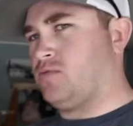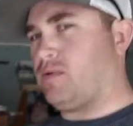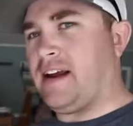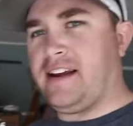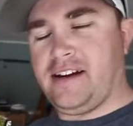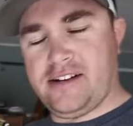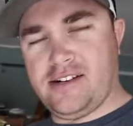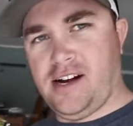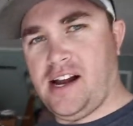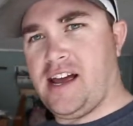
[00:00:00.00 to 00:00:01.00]
Right
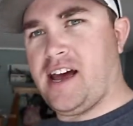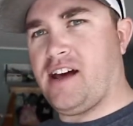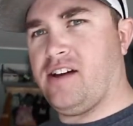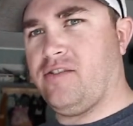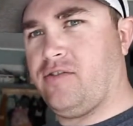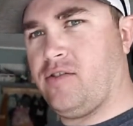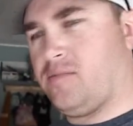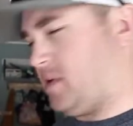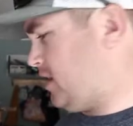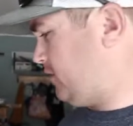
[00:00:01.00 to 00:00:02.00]
here, I have
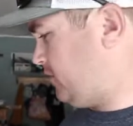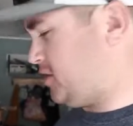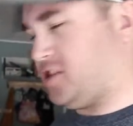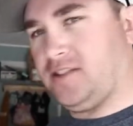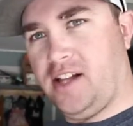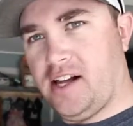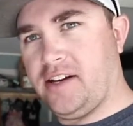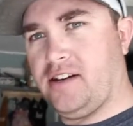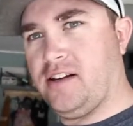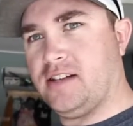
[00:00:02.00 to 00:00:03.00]
my fishing
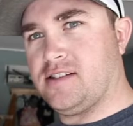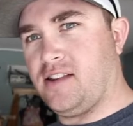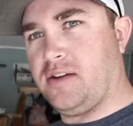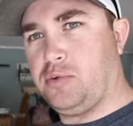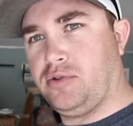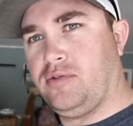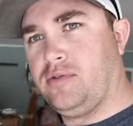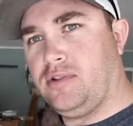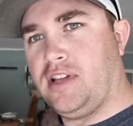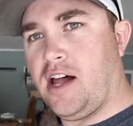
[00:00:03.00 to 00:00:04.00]
line. It's labeled
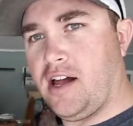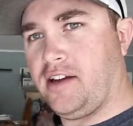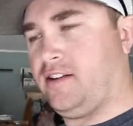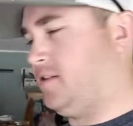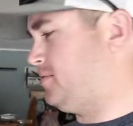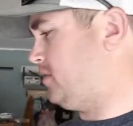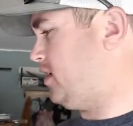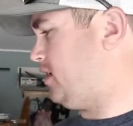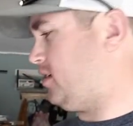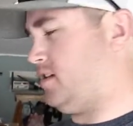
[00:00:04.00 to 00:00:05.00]
line
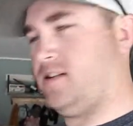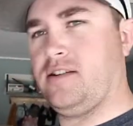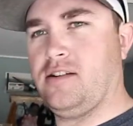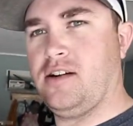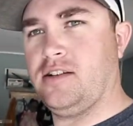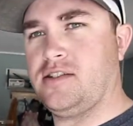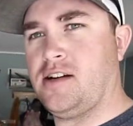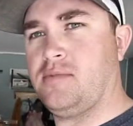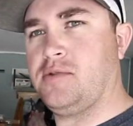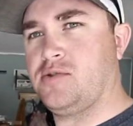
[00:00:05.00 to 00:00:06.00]
and on
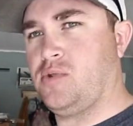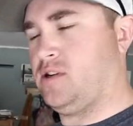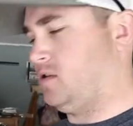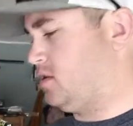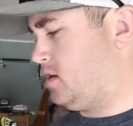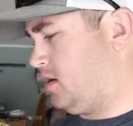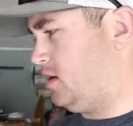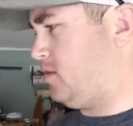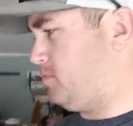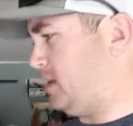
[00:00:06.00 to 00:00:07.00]
top as well.
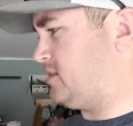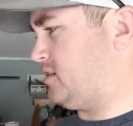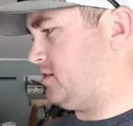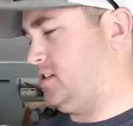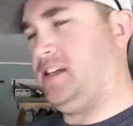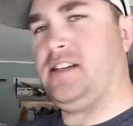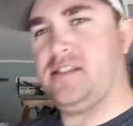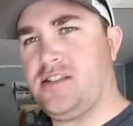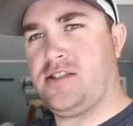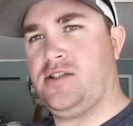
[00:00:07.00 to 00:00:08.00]
But basically,
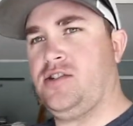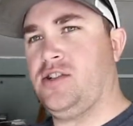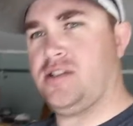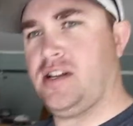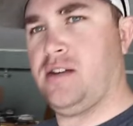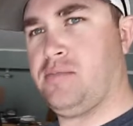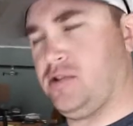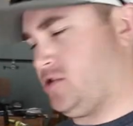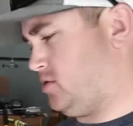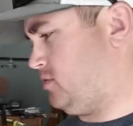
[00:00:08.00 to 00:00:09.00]
it's just a
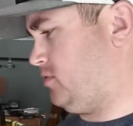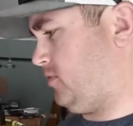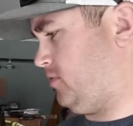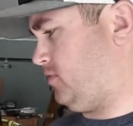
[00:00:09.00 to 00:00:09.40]
bunch of